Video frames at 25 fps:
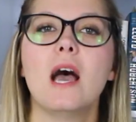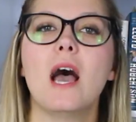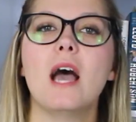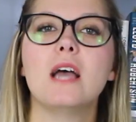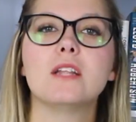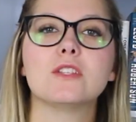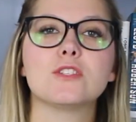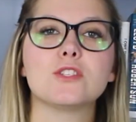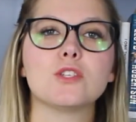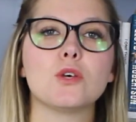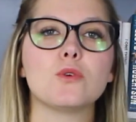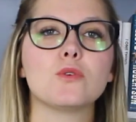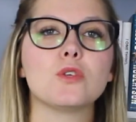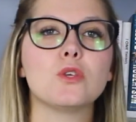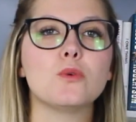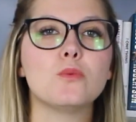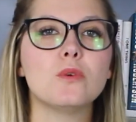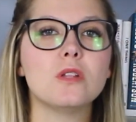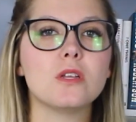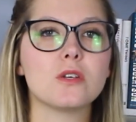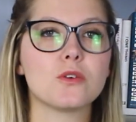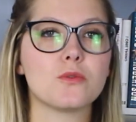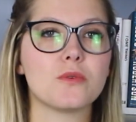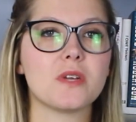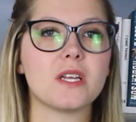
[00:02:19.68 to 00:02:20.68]
and so you
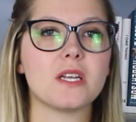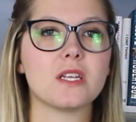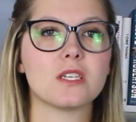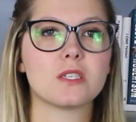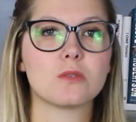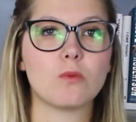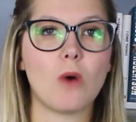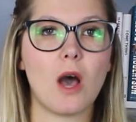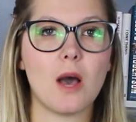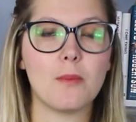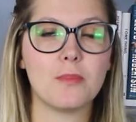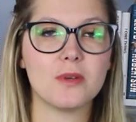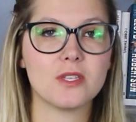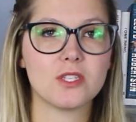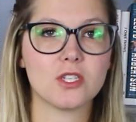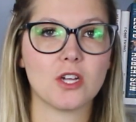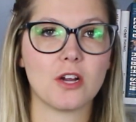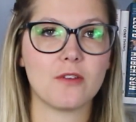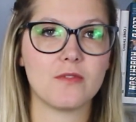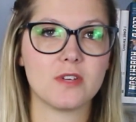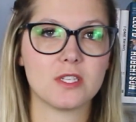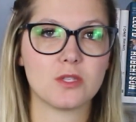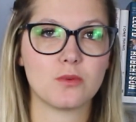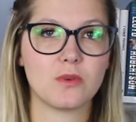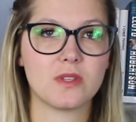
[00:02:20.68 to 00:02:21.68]
will agree to swap a
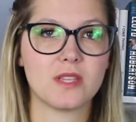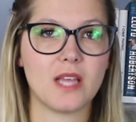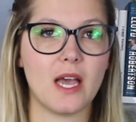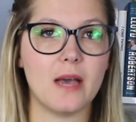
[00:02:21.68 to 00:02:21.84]
service with